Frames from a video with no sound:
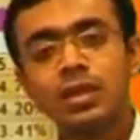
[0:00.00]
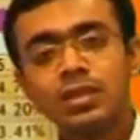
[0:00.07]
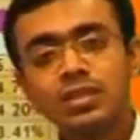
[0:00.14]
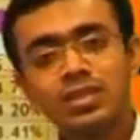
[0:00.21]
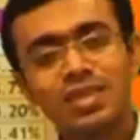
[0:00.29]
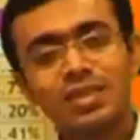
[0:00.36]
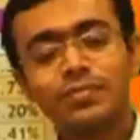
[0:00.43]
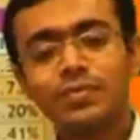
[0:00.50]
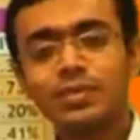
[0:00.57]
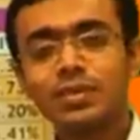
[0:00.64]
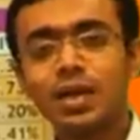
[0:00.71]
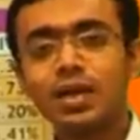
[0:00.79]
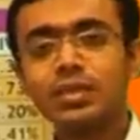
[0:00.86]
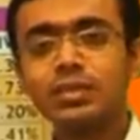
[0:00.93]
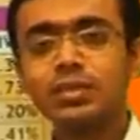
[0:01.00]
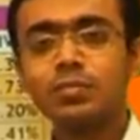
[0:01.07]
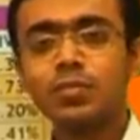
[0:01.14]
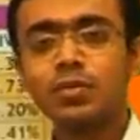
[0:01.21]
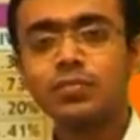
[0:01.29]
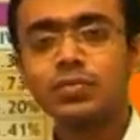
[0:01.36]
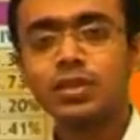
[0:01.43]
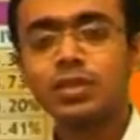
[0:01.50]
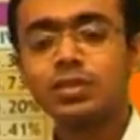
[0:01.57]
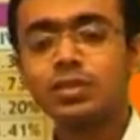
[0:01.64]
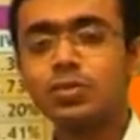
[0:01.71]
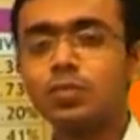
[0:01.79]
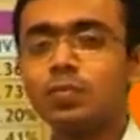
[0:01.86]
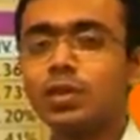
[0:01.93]
stand with highest number of shares
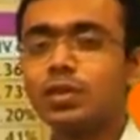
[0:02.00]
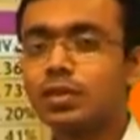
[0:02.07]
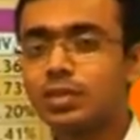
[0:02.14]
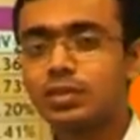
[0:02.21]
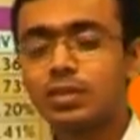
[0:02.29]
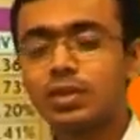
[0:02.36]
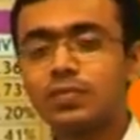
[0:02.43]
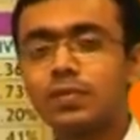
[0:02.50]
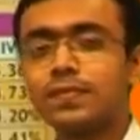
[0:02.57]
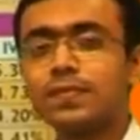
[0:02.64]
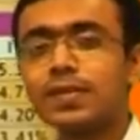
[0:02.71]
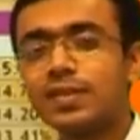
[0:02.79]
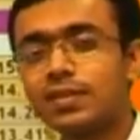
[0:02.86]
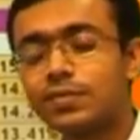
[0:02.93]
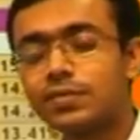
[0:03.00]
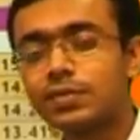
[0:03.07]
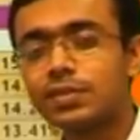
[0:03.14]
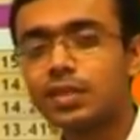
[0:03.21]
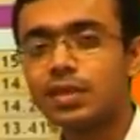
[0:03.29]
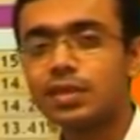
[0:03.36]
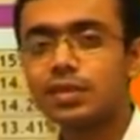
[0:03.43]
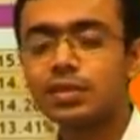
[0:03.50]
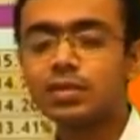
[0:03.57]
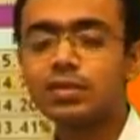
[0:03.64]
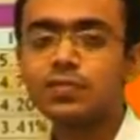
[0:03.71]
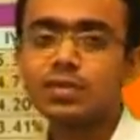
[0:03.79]
in open interest after 5,900,